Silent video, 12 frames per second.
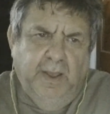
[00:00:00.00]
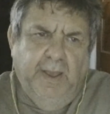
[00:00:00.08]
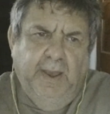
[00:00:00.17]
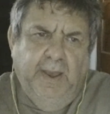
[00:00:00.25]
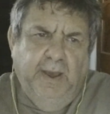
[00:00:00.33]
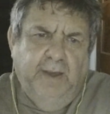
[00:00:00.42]

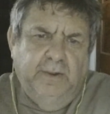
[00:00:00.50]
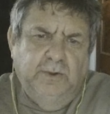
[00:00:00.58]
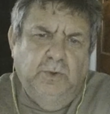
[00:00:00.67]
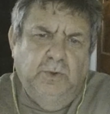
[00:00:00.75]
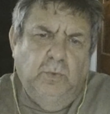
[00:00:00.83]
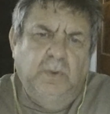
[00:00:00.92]

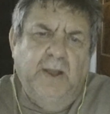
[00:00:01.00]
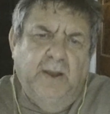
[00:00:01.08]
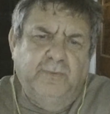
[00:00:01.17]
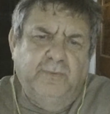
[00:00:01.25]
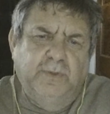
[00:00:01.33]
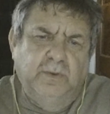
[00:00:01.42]
And you will
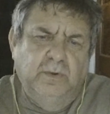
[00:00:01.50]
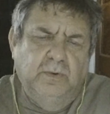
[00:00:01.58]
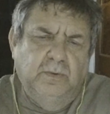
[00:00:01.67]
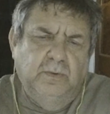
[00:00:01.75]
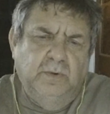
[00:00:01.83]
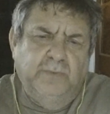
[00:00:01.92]
have
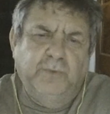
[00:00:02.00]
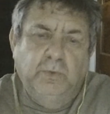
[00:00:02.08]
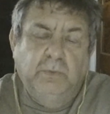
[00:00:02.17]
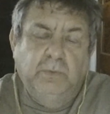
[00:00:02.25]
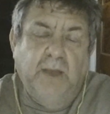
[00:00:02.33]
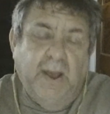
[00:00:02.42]
to, if
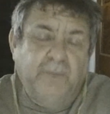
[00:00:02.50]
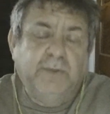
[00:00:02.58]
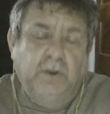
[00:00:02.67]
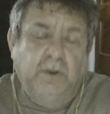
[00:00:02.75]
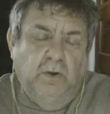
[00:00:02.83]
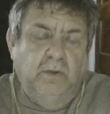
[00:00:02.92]
you have
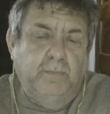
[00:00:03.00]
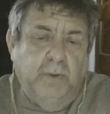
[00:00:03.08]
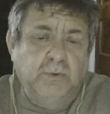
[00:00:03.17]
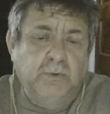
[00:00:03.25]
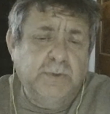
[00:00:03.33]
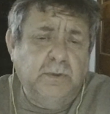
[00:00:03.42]
to go to the
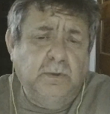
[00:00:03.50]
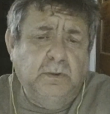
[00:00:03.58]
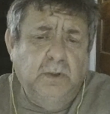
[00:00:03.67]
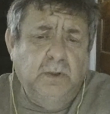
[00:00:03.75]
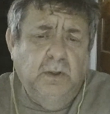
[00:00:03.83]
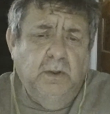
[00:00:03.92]

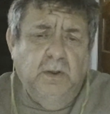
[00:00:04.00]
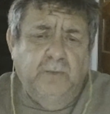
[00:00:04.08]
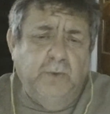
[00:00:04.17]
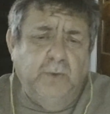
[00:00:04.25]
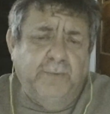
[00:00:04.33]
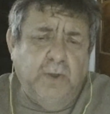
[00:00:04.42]

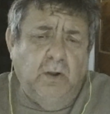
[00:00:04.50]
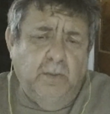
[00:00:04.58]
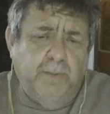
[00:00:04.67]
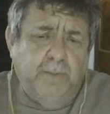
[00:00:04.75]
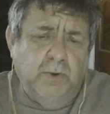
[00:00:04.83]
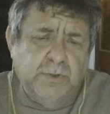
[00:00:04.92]
if you have to go to
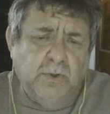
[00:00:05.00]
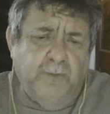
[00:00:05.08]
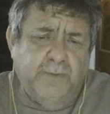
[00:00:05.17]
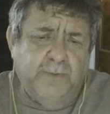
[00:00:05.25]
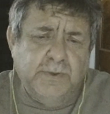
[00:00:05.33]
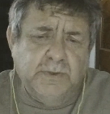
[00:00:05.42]
the post
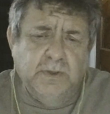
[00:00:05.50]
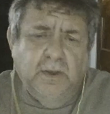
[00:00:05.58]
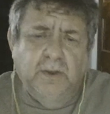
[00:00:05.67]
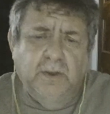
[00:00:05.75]
office,